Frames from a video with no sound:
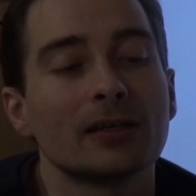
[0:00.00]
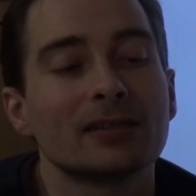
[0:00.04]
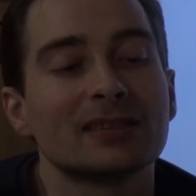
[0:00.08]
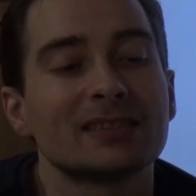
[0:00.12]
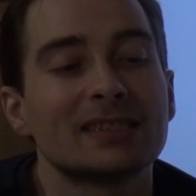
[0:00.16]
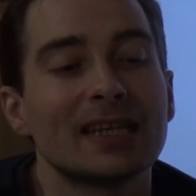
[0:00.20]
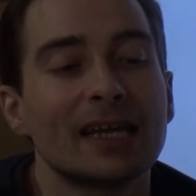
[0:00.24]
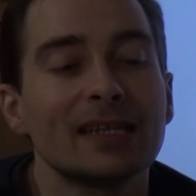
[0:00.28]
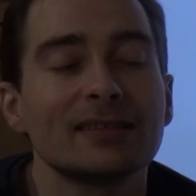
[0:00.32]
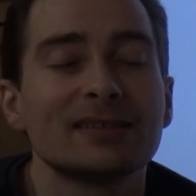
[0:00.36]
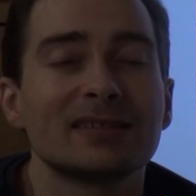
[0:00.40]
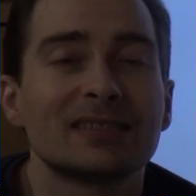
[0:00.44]

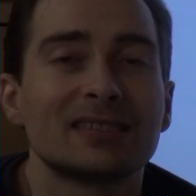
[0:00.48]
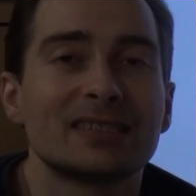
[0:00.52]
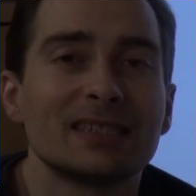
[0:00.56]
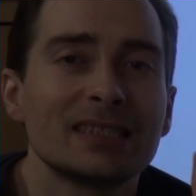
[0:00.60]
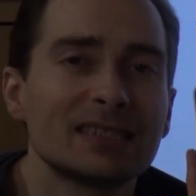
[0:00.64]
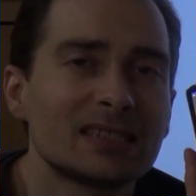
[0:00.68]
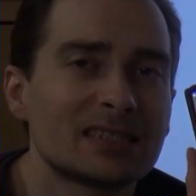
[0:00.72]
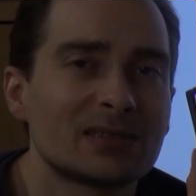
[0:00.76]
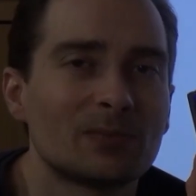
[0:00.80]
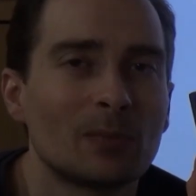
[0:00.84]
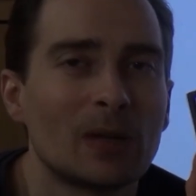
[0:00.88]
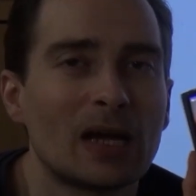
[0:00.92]
then
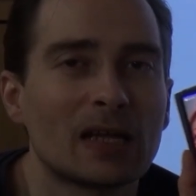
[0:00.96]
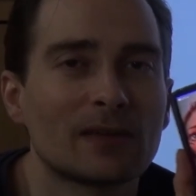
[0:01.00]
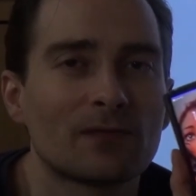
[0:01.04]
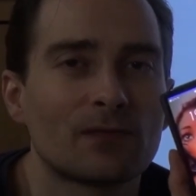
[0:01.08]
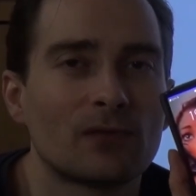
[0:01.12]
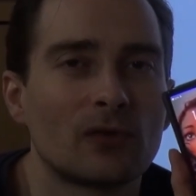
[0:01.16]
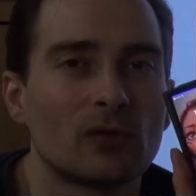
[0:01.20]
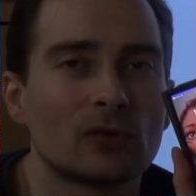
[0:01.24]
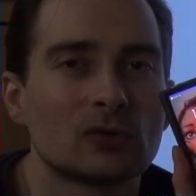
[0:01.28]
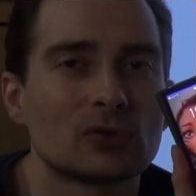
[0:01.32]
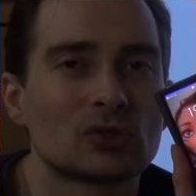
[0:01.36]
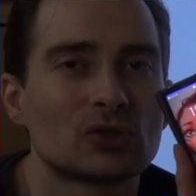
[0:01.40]
this
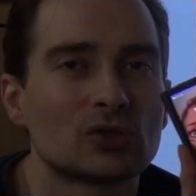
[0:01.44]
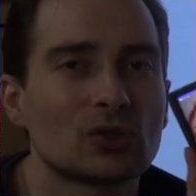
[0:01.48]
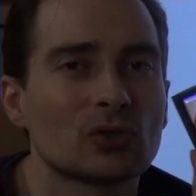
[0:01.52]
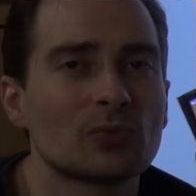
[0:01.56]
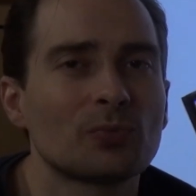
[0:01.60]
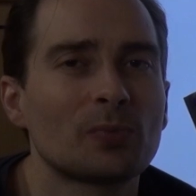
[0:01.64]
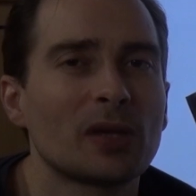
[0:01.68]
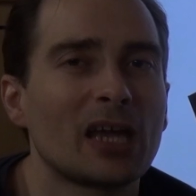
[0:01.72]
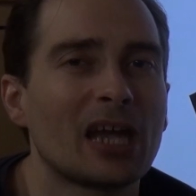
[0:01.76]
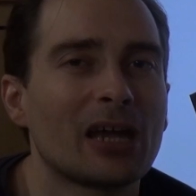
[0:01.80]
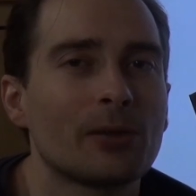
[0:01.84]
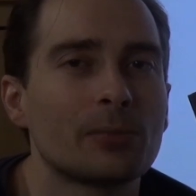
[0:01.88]
smartphone
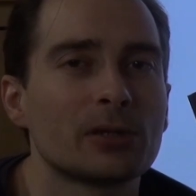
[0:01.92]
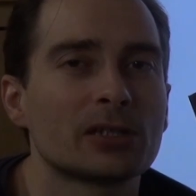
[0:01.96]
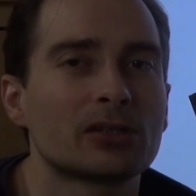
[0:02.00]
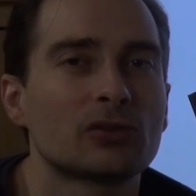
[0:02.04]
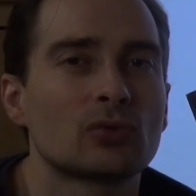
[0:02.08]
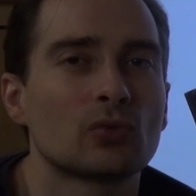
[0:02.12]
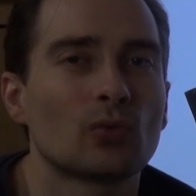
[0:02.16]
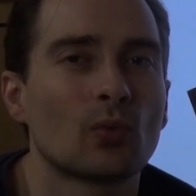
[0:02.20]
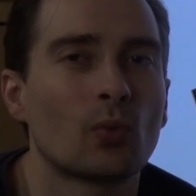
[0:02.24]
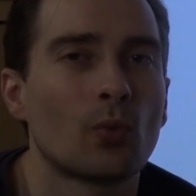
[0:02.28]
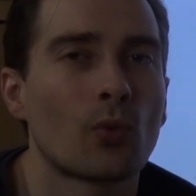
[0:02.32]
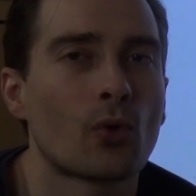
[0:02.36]
should be able
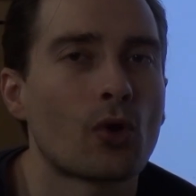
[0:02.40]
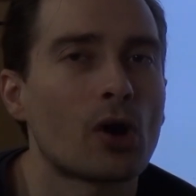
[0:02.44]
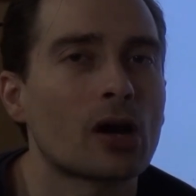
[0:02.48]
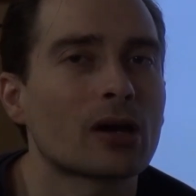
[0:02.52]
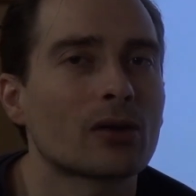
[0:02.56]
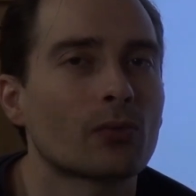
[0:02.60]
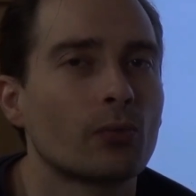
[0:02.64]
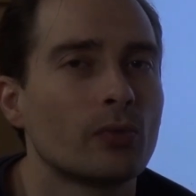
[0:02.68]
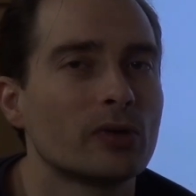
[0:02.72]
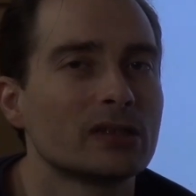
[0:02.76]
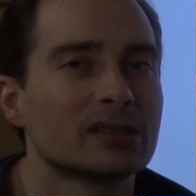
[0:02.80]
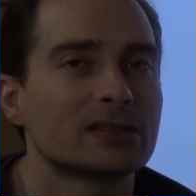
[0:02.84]
to
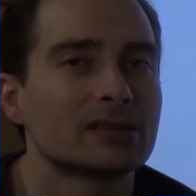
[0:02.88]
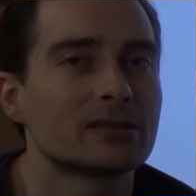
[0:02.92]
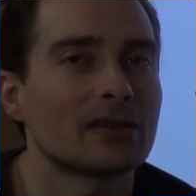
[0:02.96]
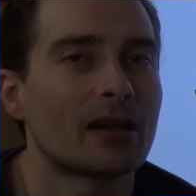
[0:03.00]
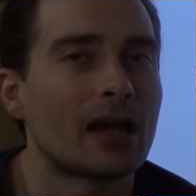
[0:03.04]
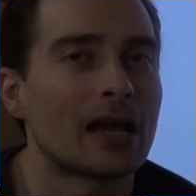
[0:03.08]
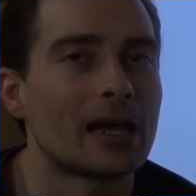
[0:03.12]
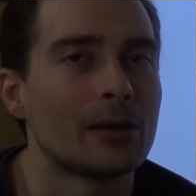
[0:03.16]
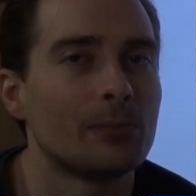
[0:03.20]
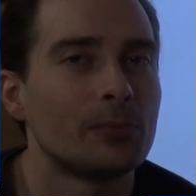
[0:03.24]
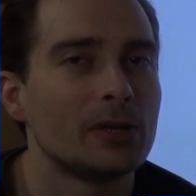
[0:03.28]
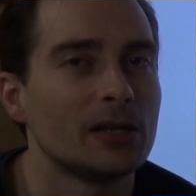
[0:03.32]
work with
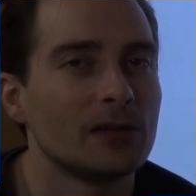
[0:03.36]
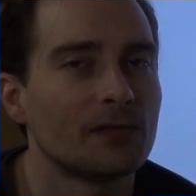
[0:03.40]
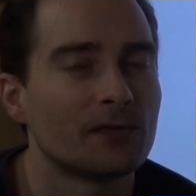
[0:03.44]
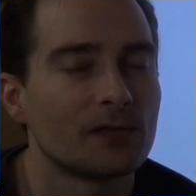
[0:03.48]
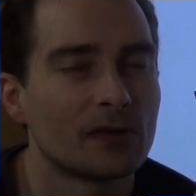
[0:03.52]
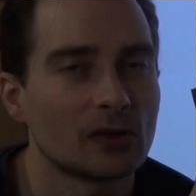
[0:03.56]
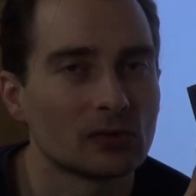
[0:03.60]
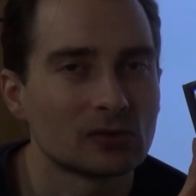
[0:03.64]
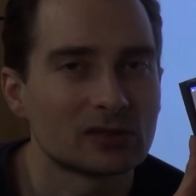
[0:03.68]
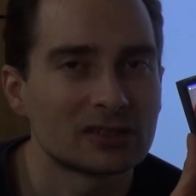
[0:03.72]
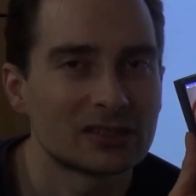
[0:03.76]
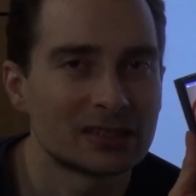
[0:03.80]

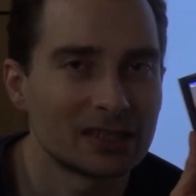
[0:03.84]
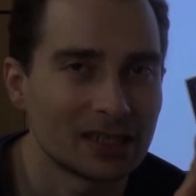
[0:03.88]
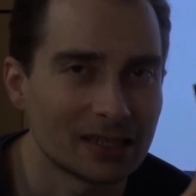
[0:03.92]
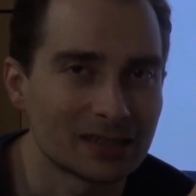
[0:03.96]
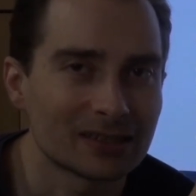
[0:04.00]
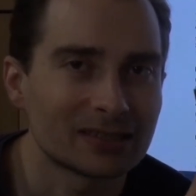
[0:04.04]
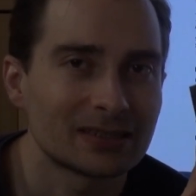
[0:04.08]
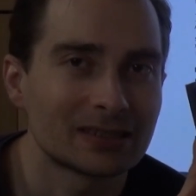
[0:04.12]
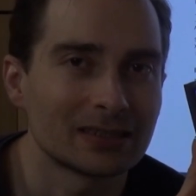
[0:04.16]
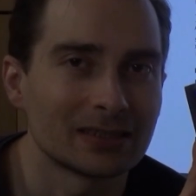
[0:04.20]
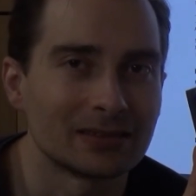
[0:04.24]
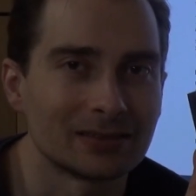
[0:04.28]

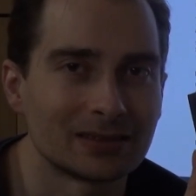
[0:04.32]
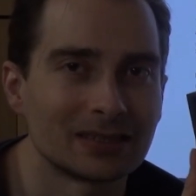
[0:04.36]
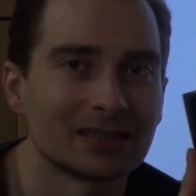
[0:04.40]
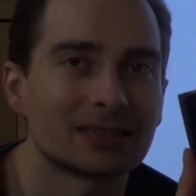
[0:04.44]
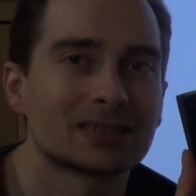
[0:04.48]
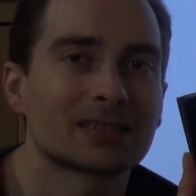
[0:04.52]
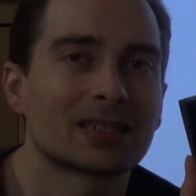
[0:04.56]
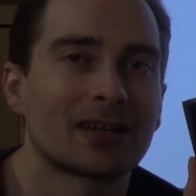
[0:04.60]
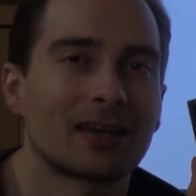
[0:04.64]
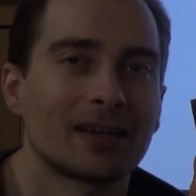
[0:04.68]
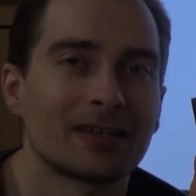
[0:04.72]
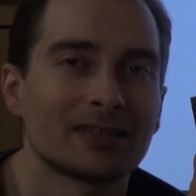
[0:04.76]
IPv6 in
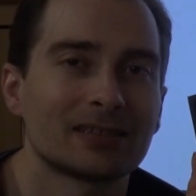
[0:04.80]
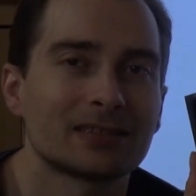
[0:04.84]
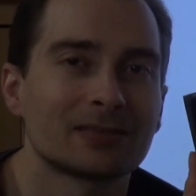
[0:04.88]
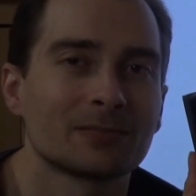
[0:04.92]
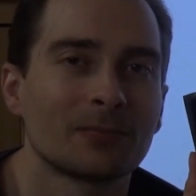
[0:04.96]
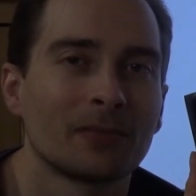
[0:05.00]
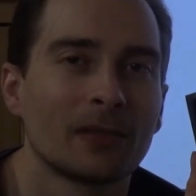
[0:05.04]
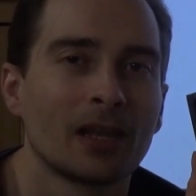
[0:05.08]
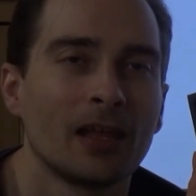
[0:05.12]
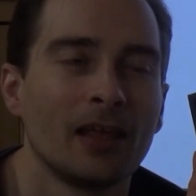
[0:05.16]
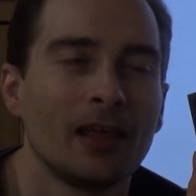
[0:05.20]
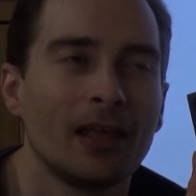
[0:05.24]
this
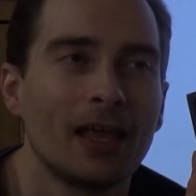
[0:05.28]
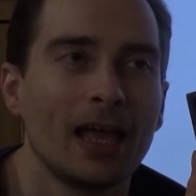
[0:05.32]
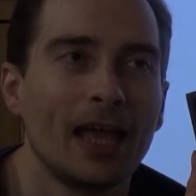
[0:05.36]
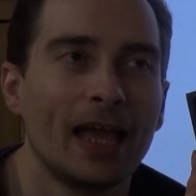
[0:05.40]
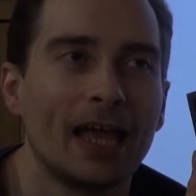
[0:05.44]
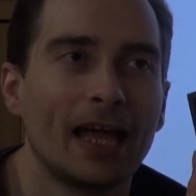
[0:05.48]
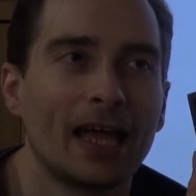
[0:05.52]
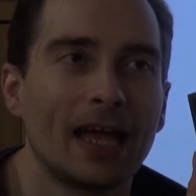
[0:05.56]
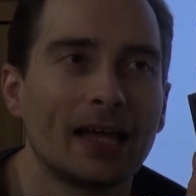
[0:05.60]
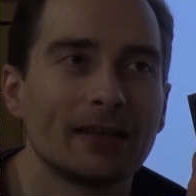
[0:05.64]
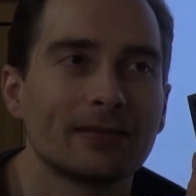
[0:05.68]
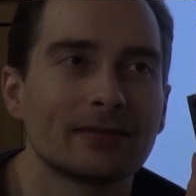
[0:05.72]
case.
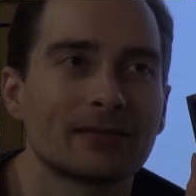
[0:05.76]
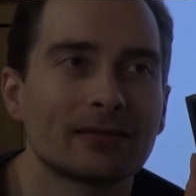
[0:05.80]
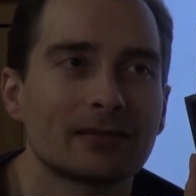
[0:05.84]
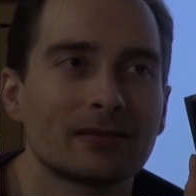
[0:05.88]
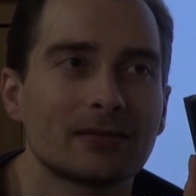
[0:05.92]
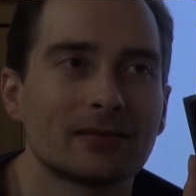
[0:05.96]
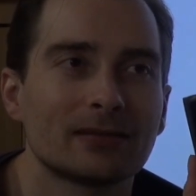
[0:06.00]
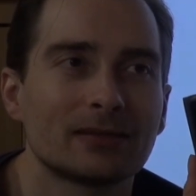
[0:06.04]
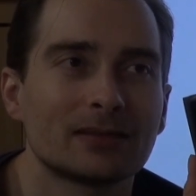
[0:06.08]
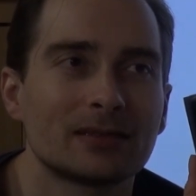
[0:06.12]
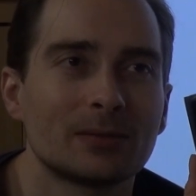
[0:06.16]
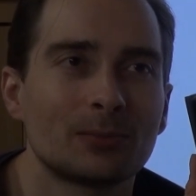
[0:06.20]
And
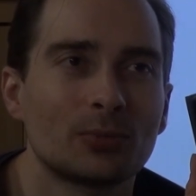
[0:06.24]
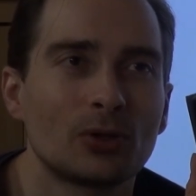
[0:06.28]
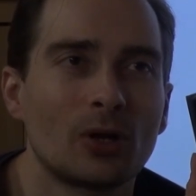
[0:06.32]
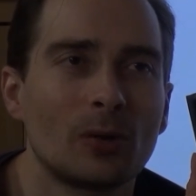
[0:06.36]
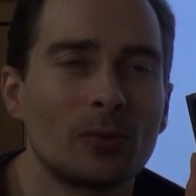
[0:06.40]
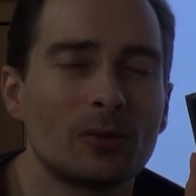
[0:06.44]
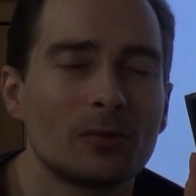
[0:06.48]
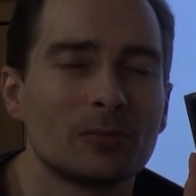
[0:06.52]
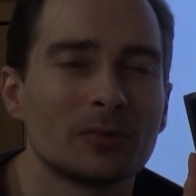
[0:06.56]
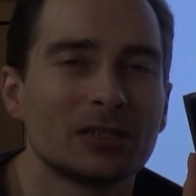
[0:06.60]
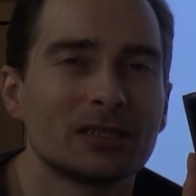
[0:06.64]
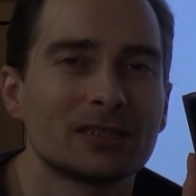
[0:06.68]
the
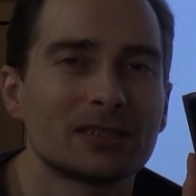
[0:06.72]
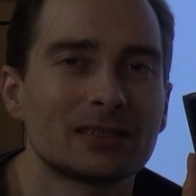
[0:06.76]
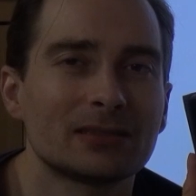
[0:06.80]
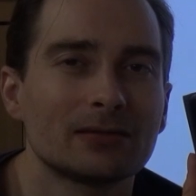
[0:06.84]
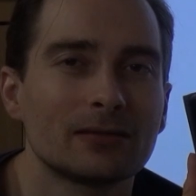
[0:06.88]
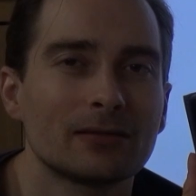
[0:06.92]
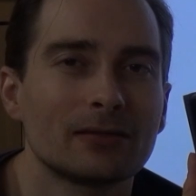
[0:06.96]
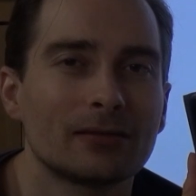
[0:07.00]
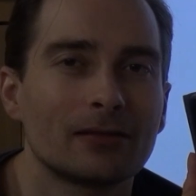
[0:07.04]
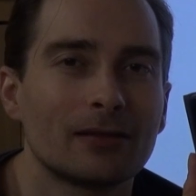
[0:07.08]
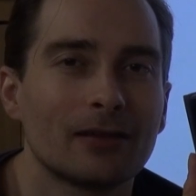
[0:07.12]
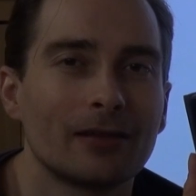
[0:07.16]
problem
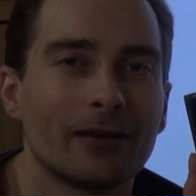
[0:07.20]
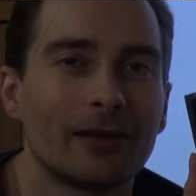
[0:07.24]
is